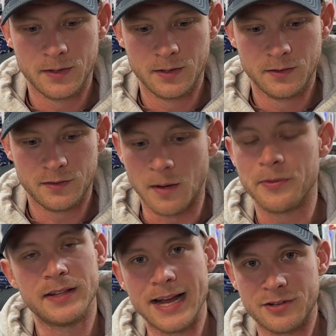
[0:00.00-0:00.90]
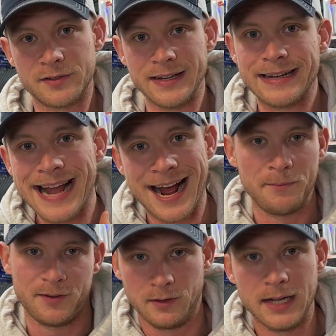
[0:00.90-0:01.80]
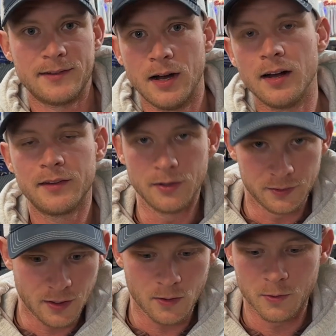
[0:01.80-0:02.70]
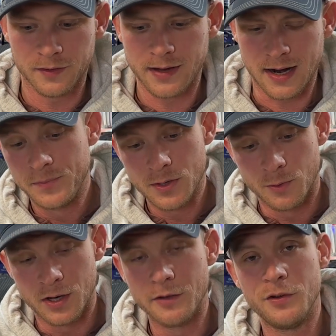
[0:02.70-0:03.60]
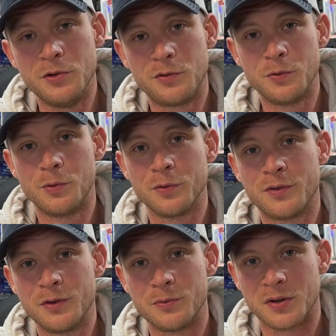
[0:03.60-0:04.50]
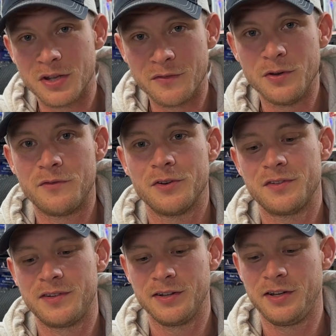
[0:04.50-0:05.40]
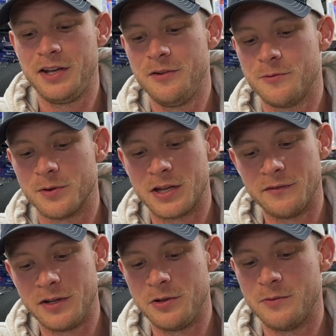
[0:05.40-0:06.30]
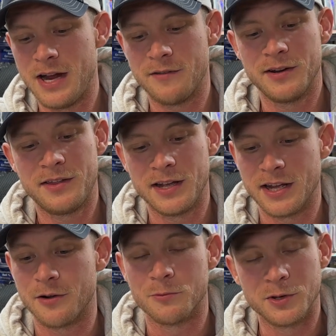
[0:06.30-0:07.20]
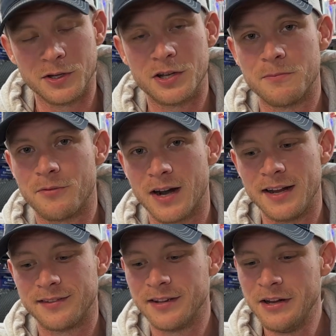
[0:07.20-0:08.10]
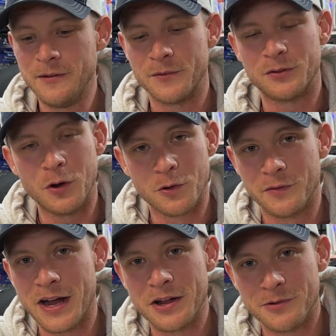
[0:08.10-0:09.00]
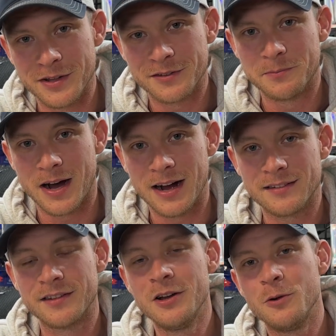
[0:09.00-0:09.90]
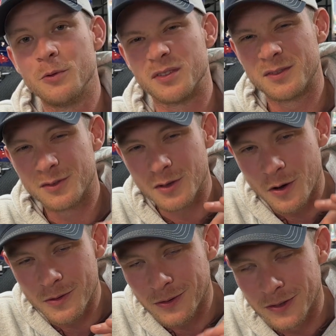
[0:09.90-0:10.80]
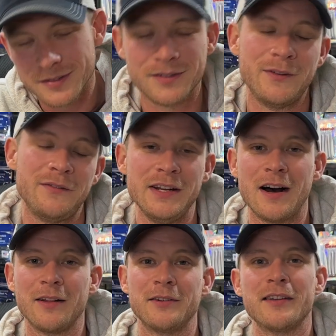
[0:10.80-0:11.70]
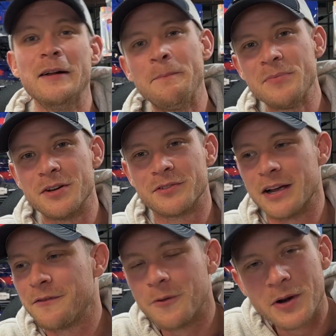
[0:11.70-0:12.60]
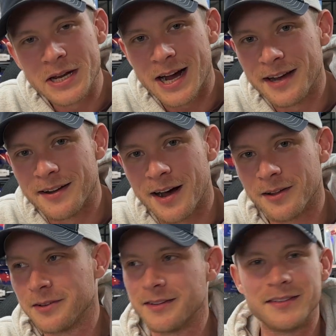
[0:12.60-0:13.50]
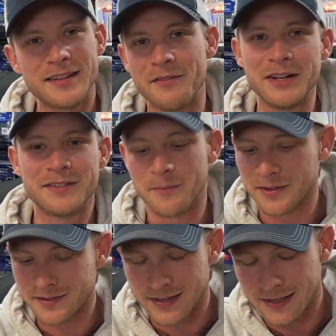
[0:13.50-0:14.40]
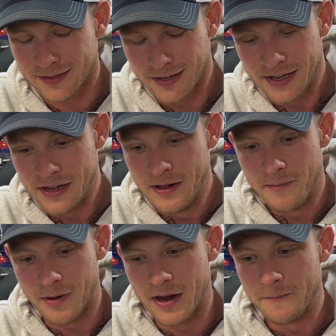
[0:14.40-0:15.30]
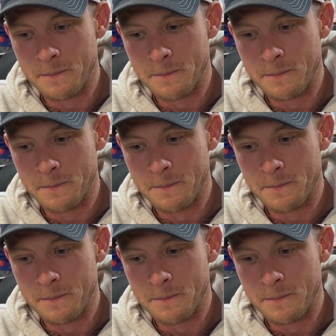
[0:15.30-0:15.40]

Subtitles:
something that just encapsulates us here at Dark Horse Tackle. We're giving you tools, we're giving you versatility, we're giving you everything at a really good price. The total value of this box was so close to $50. It was like $49.70 something cents. But